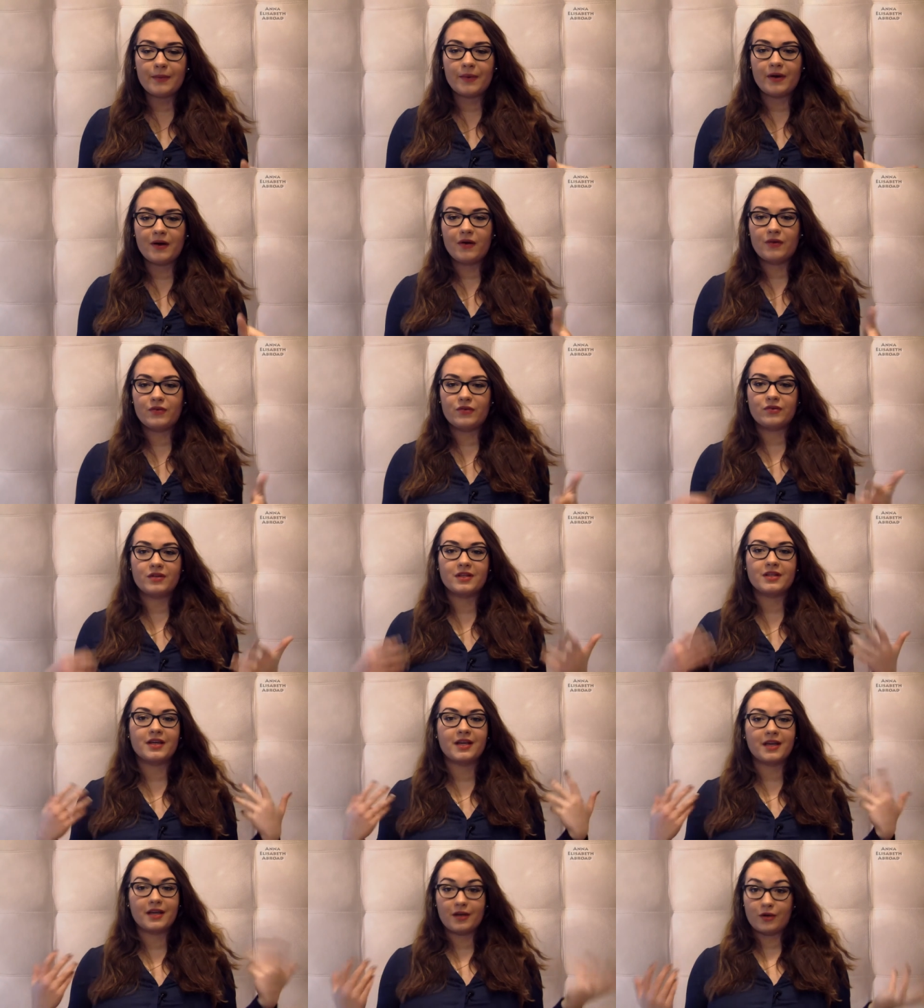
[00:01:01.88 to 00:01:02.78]
about
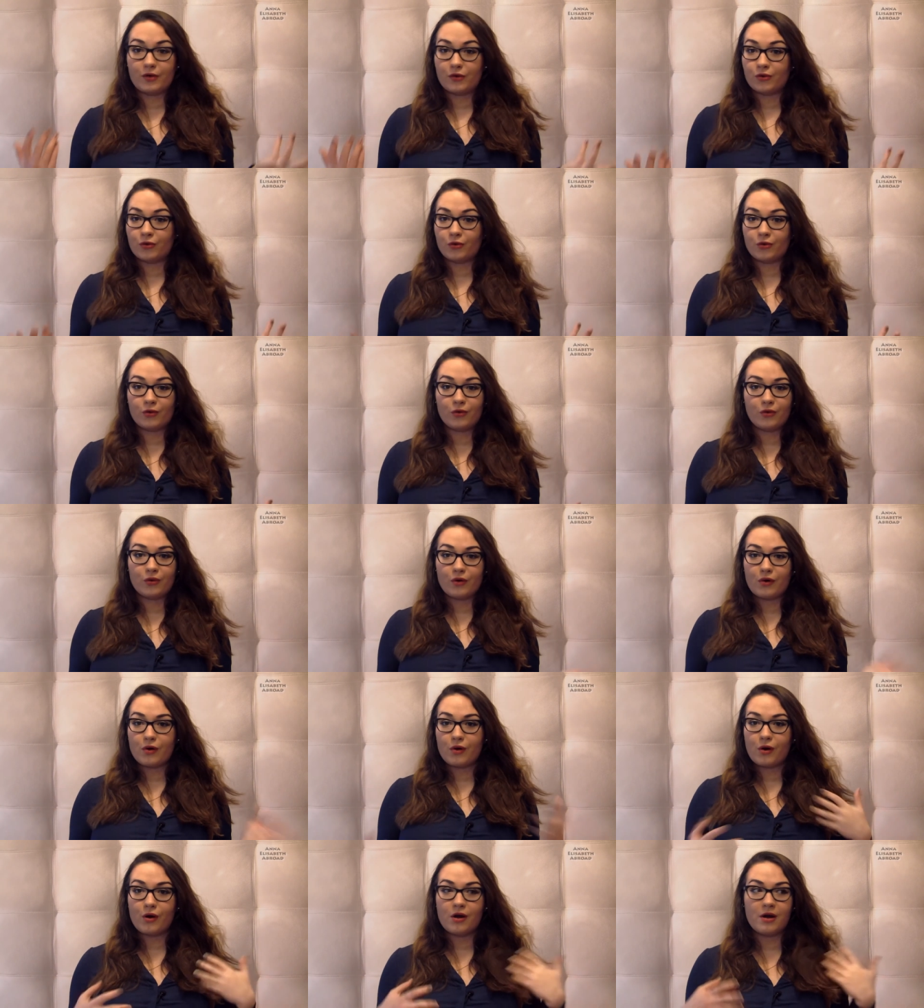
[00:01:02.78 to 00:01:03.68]
really
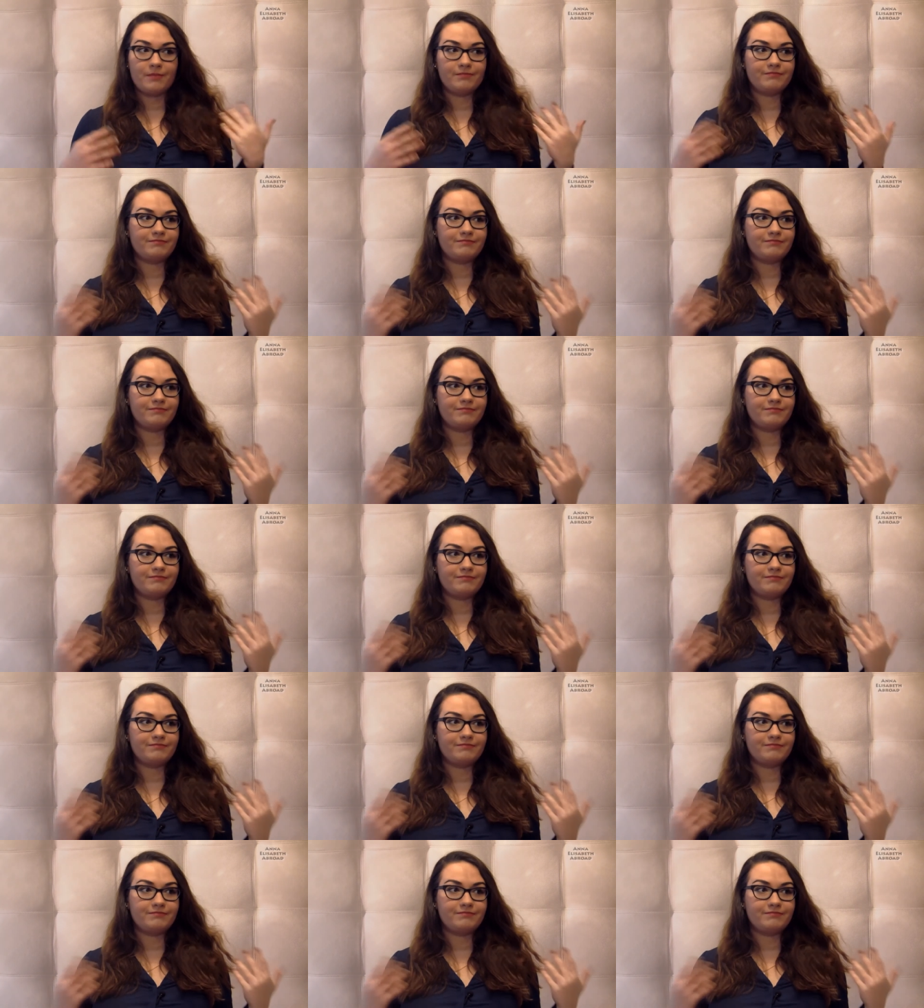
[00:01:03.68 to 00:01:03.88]
who